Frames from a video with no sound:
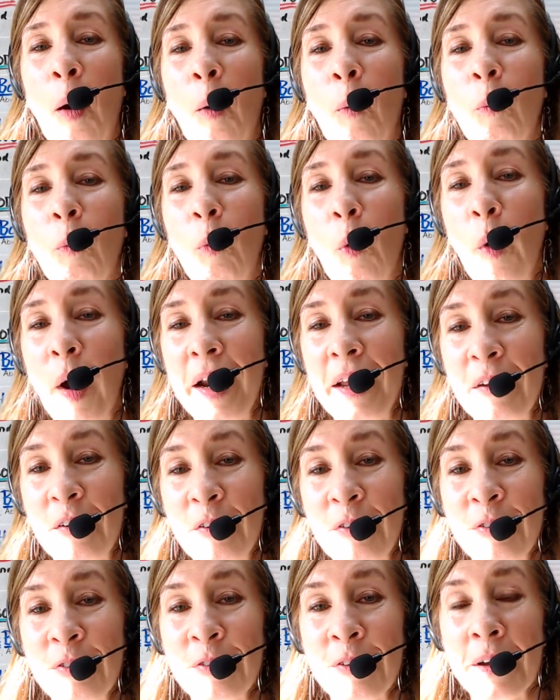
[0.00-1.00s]
What
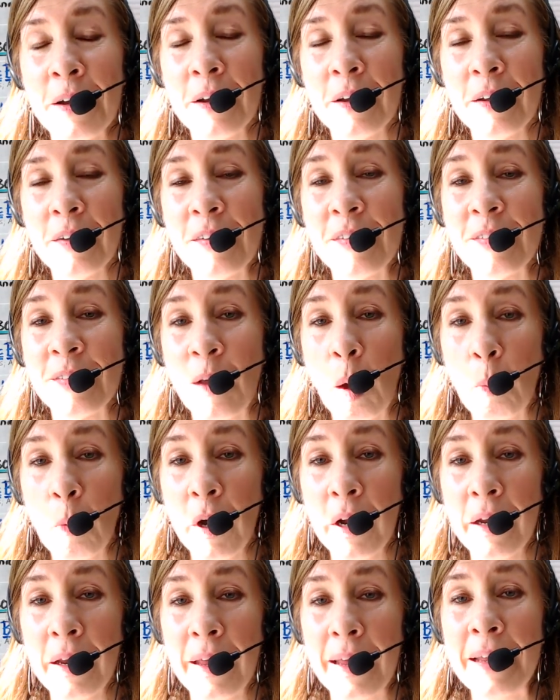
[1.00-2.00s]
if
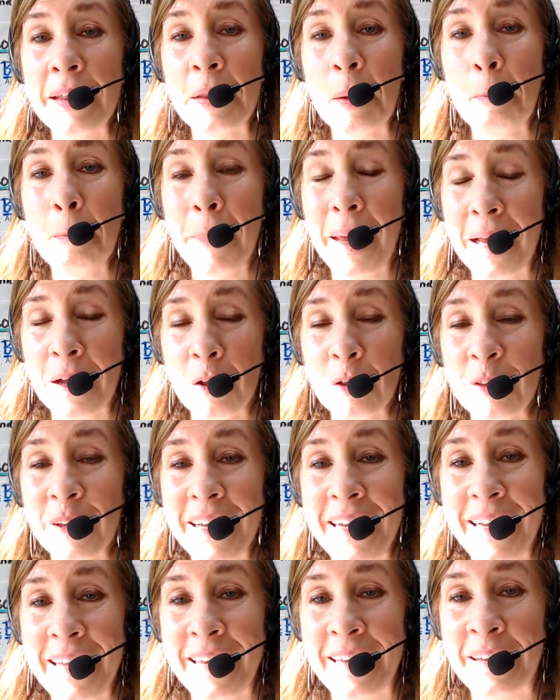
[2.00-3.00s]
someone in the male
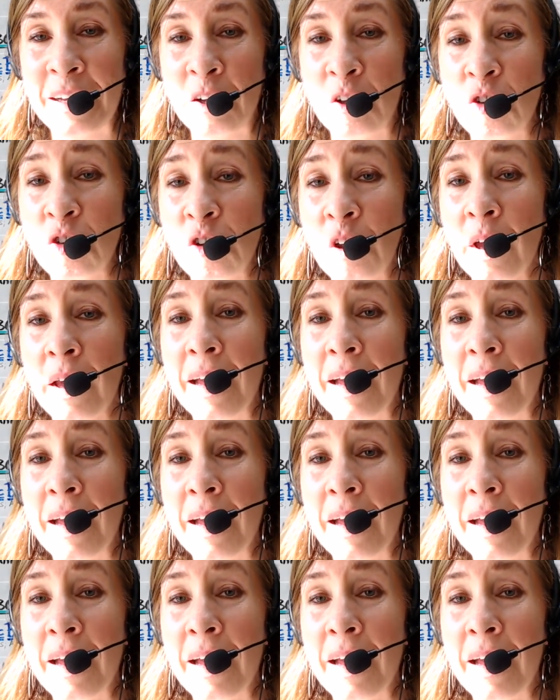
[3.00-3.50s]
lineage